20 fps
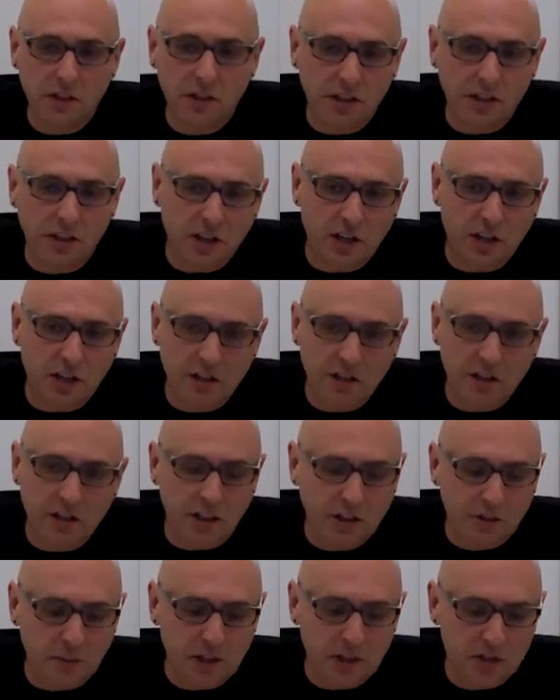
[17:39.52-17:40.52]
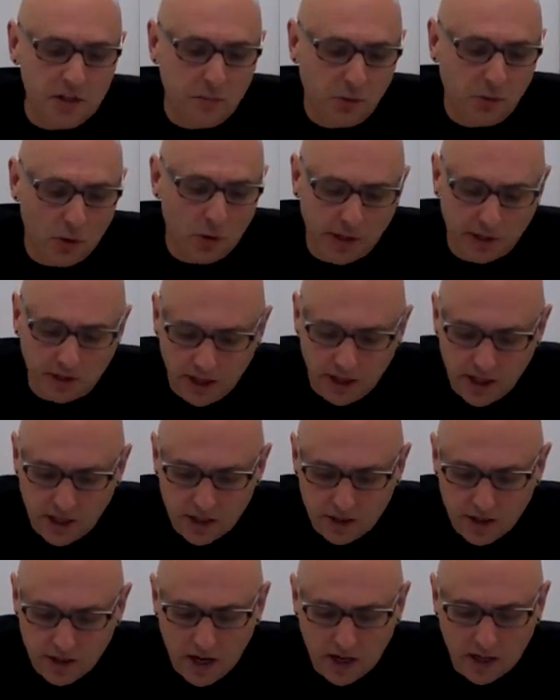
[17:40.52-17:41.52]
it's been deployed
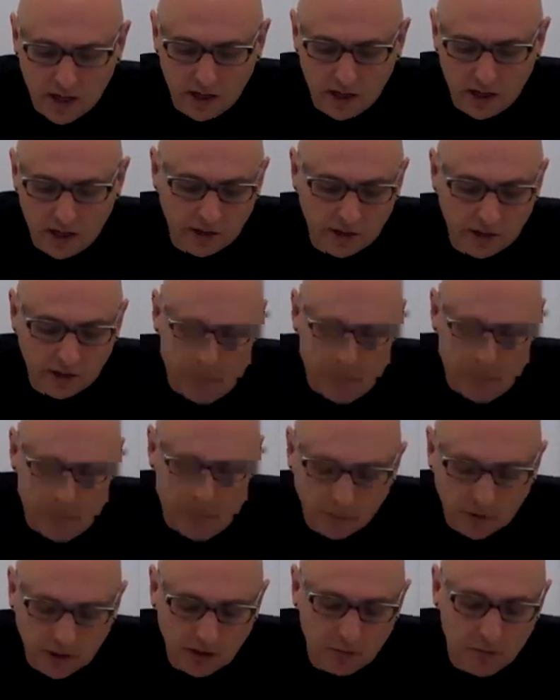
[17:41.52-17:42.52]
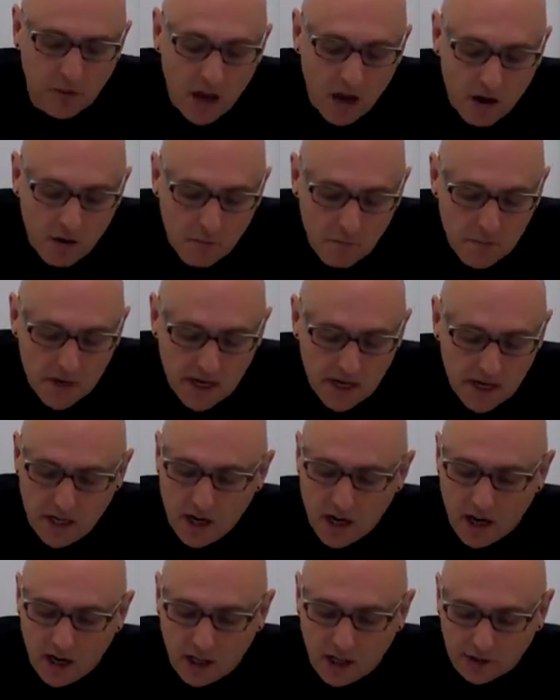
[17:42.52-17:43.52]
and developed in
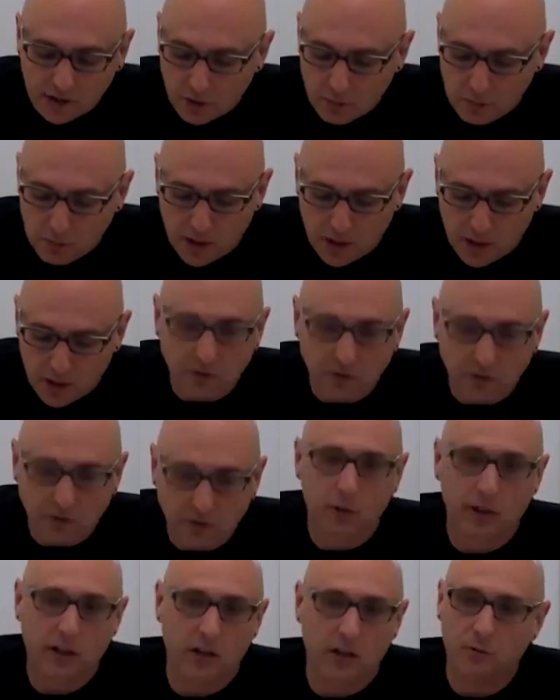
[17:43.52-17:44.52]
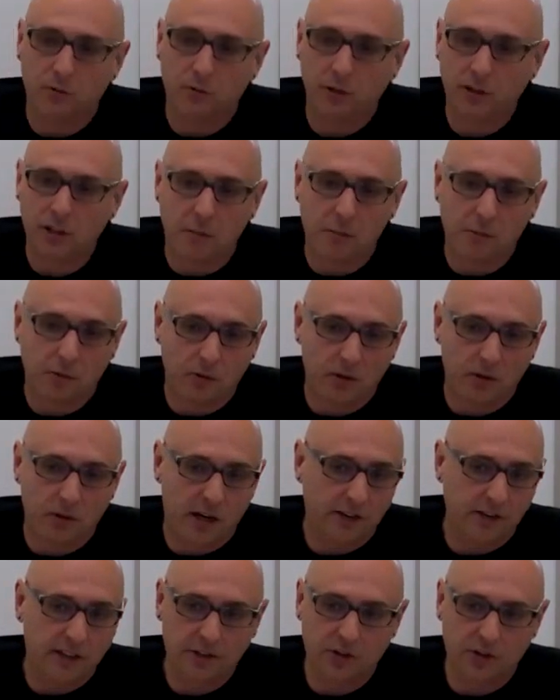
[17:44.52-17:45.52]
many other parts of networking. Like, for example,
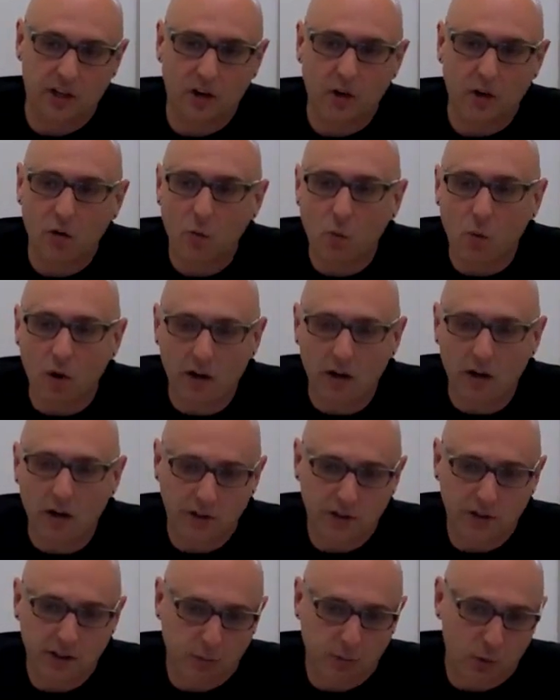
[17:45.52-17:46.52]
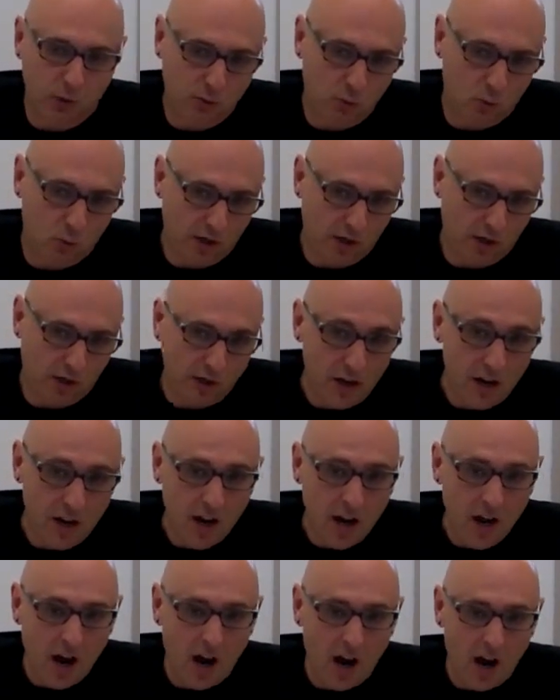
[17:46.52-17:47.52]
that's how wireless networks work.
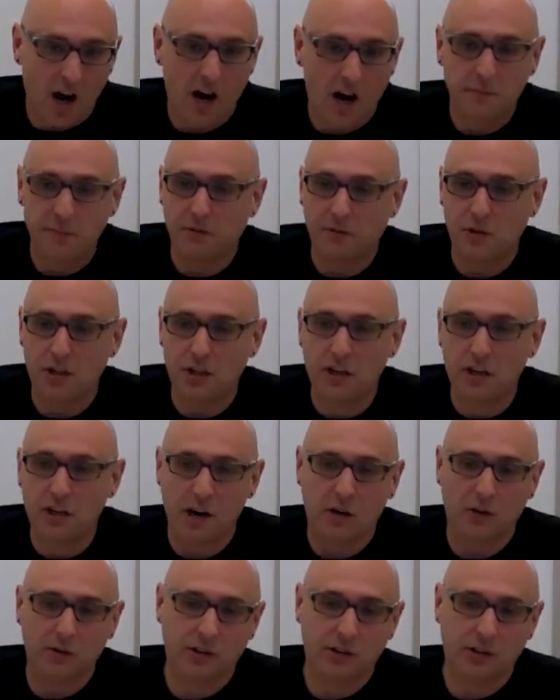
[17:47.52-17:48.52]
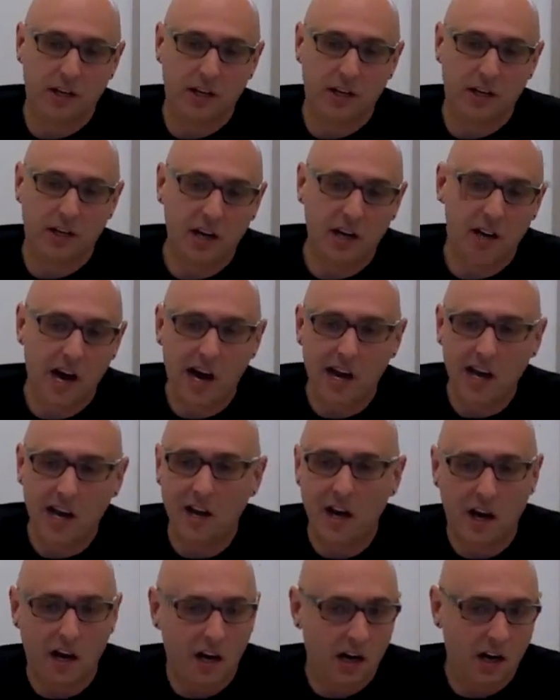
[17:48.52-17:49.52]
If you think about a
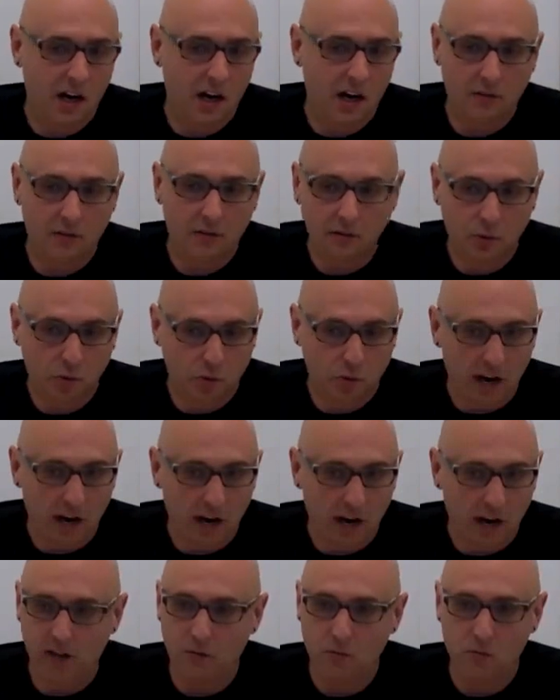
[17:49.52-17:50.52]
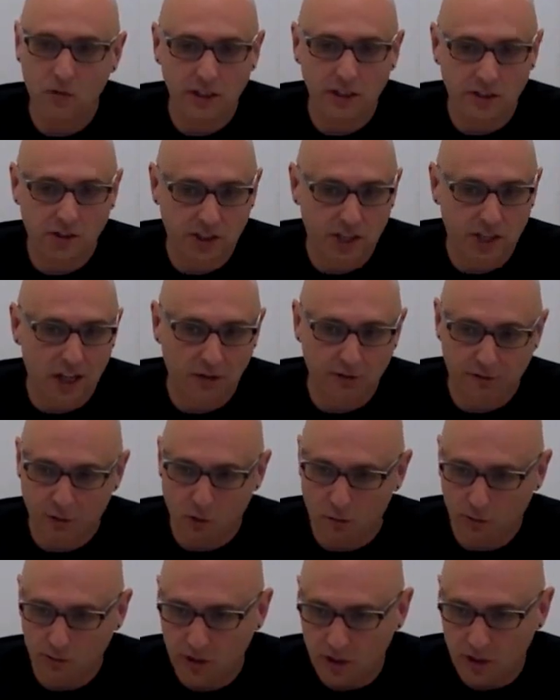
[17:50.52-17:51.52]
guy driving with a cell
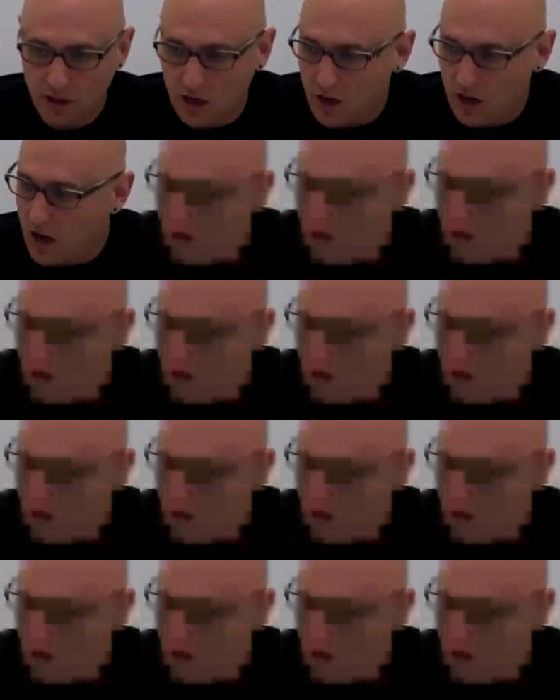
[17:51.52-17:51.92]
phone,